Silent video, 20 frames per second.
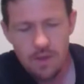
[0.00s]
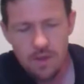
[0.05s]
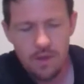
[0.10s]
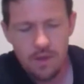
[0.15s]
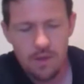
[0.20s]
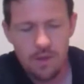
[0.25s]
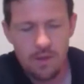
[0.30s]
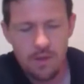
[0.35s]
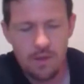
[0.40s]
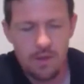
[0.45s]

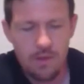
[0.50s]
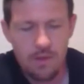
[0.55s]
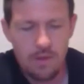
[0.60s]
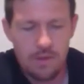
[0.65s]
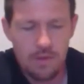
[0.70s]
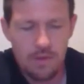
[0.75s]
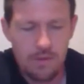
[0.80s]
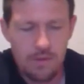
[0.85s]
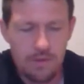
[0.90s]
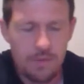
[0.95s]
uh, uh,
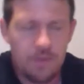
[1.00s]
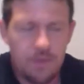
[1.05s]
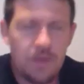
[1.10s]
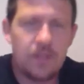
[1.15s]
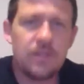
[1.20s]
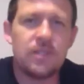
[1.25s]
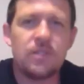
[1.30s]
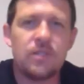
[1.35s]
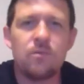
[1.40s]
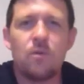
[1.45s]

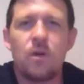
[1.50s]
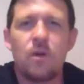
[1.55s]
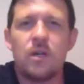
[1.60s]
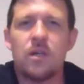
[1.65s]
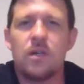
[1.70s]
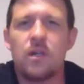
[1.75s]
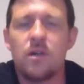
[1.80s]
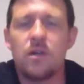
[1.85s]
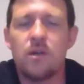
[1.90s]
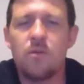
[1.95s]
this is what
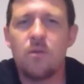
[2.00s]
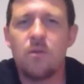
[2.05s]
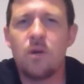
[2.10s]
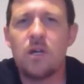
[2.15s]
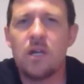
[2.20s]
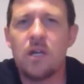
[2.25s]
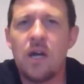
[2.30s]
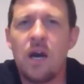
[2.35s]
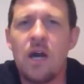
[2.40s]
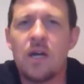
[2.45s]
what
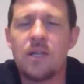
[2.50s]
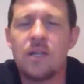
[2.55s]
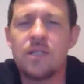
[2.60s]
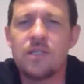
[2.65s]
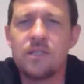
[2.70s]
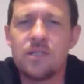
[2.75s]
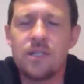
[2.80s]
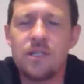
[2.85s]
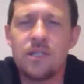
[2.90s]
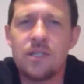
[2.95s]
God
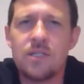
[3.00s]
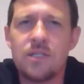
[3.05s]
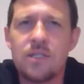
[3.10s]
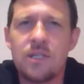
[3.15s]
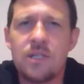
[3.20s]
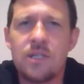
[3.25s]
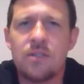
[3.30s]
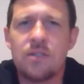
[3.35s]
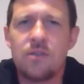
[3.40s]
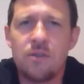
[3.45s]
is is
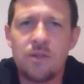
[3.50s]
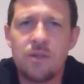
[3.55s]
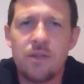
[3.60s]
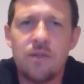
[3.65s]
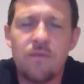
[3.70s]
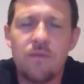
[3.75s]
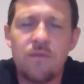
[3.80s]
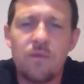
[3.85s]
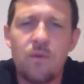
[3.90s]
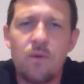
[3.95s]
is
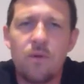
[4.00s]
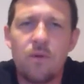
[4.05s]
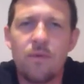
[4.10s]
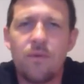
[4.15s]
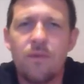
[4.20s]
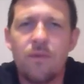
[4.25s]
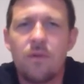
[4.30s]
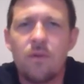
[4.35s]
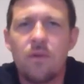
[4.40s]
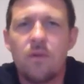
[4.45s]
looking for.
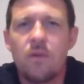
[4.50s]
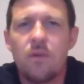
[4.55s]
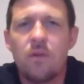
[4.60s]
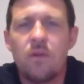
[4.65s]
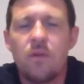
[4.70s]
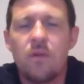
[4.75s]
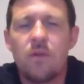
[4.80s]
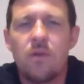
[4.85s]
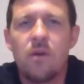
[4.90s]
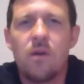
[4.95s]

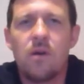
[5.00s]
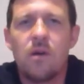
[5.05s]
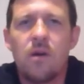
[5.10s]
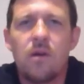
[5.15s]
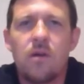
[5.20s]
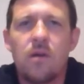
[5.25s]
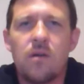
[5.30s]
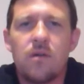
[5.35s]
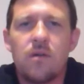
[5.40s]
Uh,